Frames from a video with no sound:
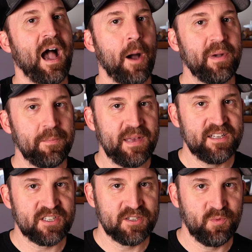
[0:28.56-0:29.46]
how many
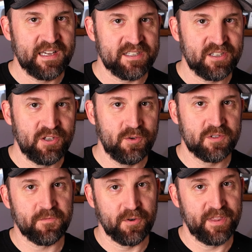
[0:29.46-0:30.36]
pieces we get to
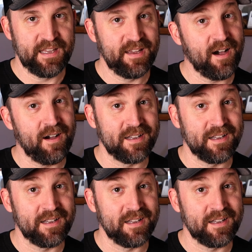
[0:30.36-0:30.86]
use for the